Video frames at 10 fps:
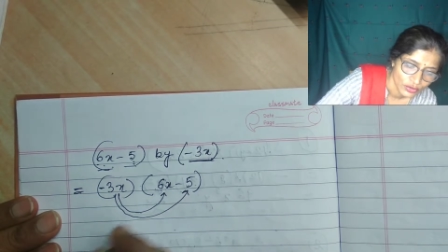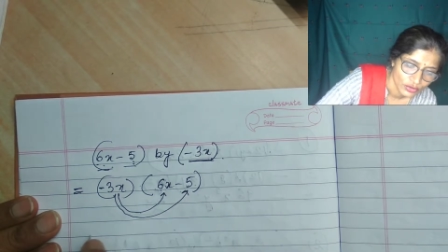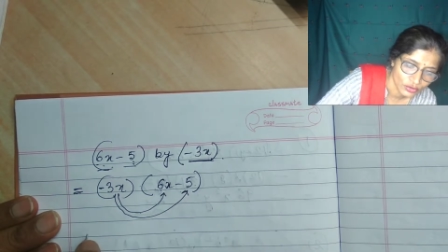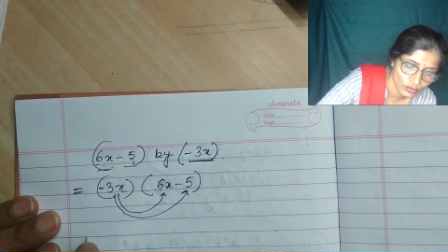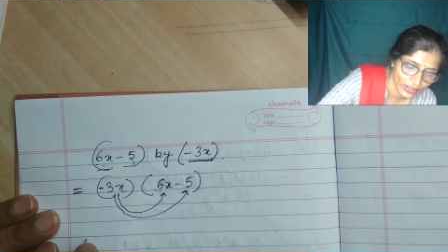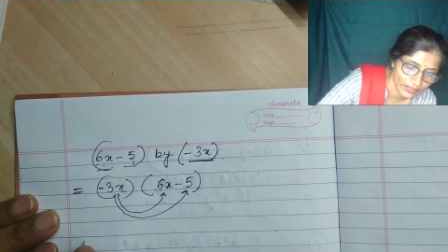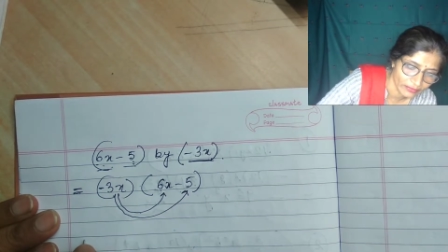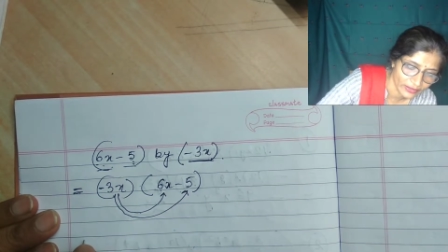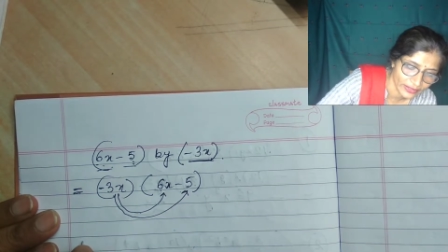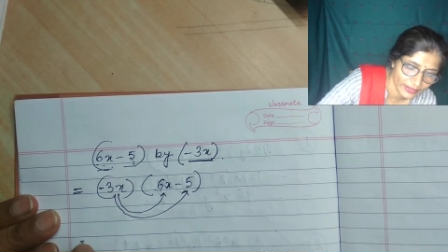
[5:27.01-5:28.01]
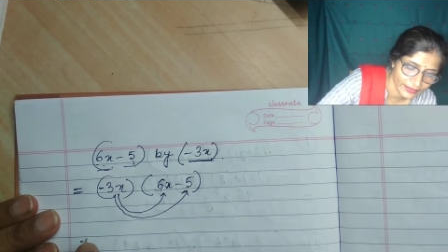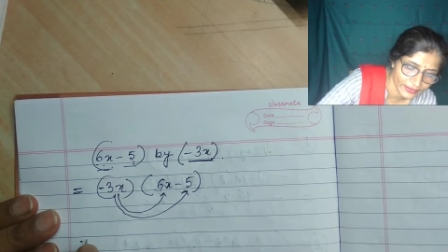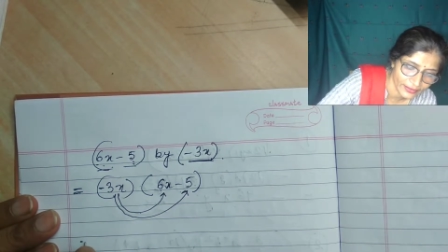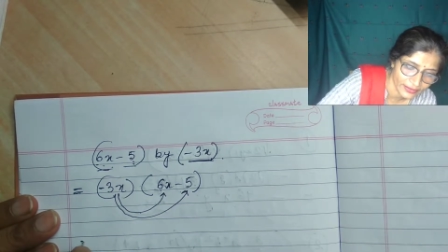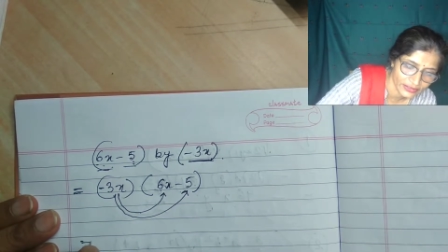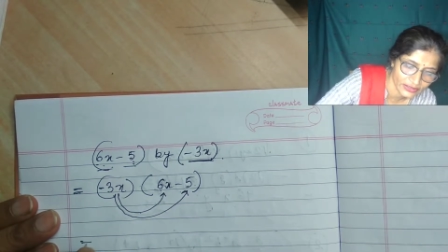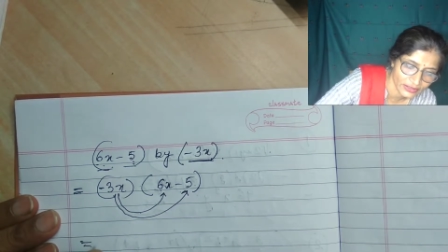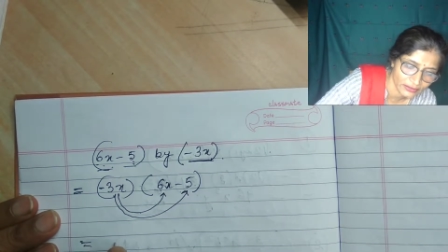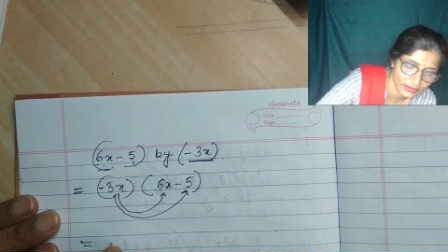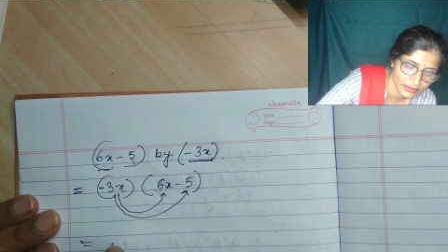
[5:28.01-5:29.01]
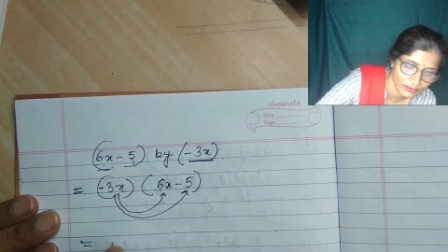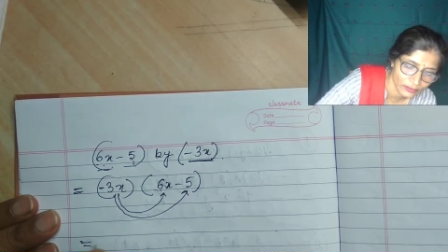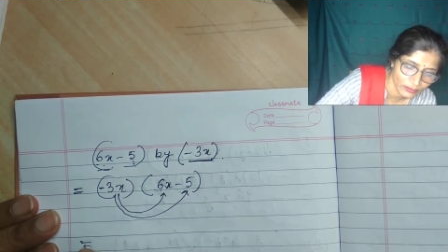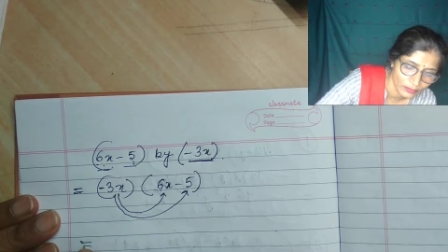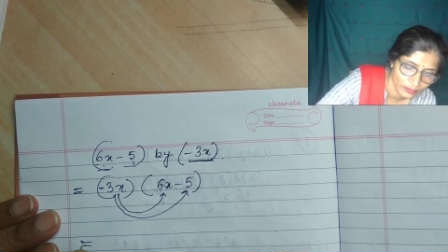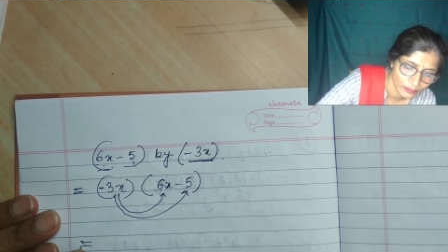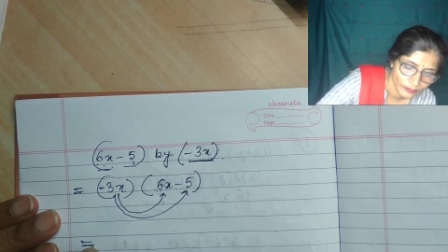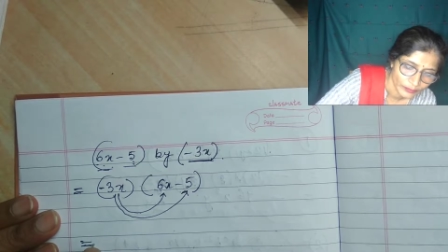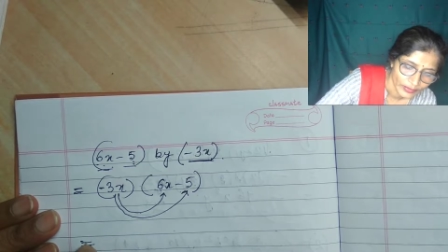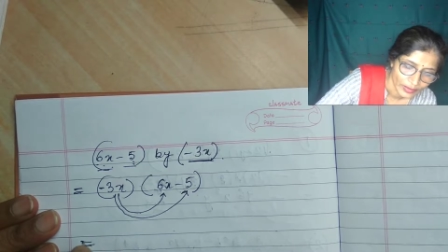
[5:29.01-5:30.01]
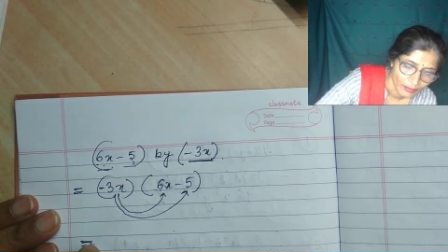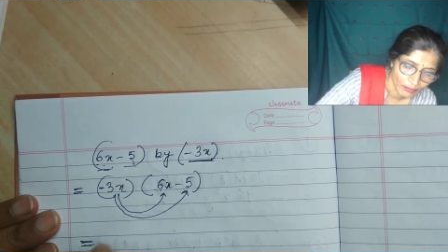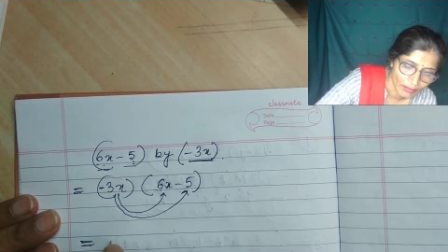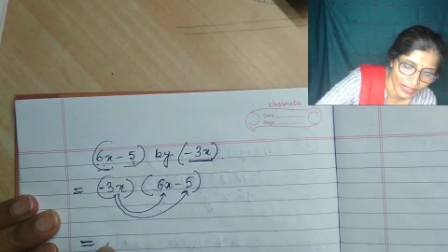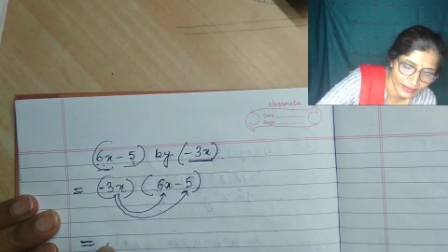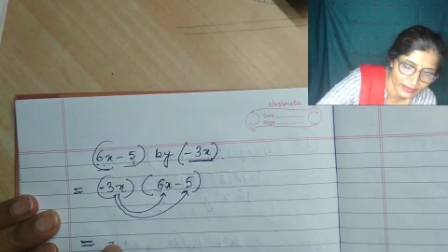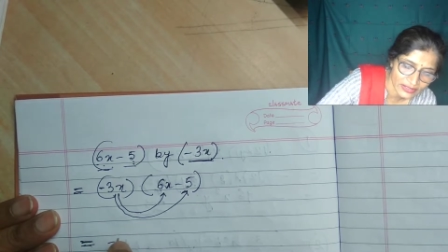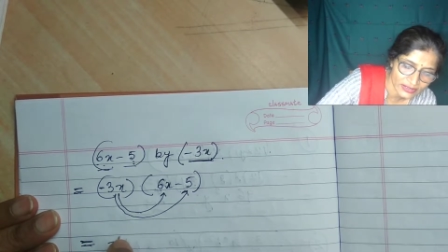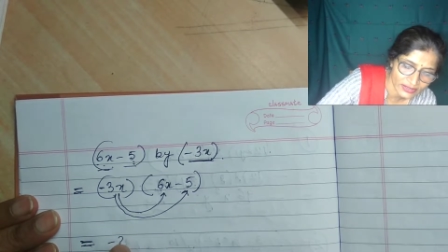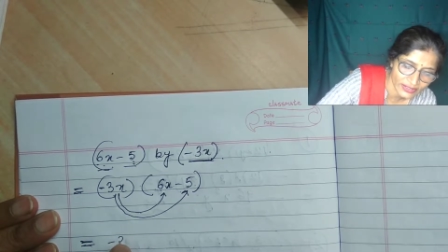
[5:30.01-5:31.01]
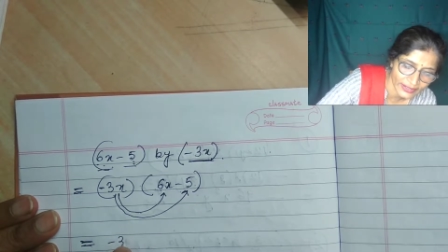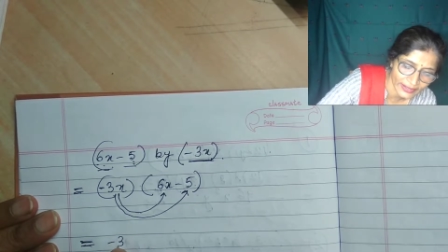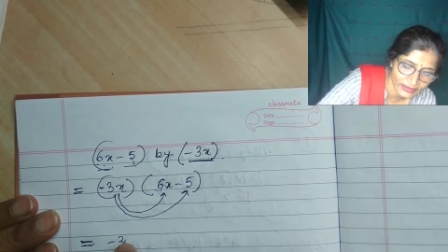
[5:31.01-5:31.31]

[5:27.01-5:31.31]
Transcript: So I will write here is equal to minus 3x.